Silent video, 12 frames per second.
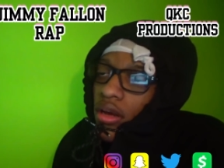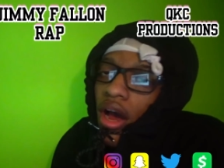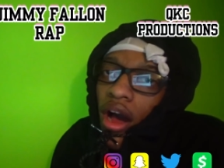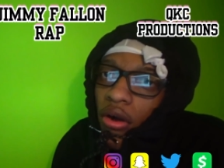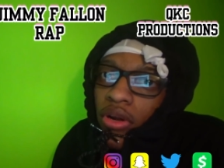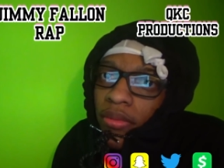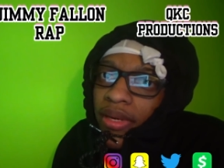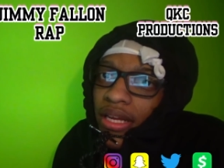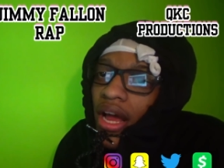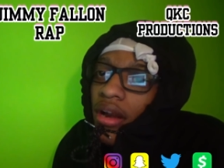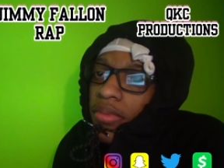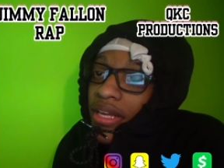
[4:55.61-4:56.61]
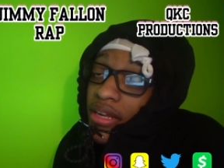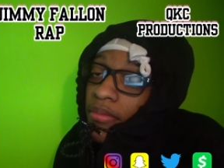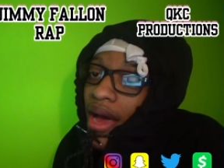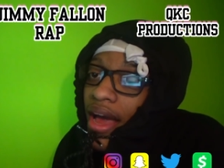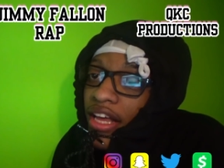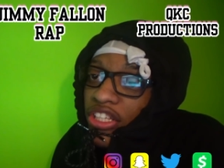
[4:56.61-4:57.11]
I would have been down getting
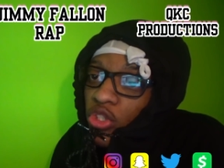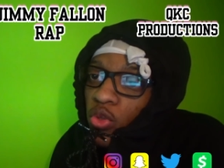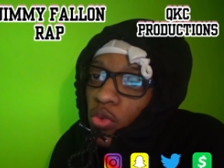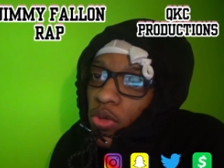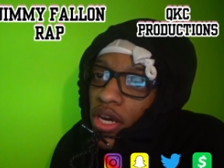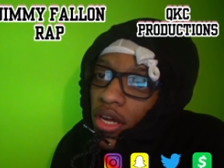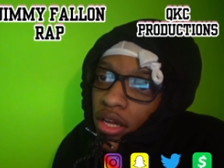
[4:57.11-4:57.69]
my ass sued.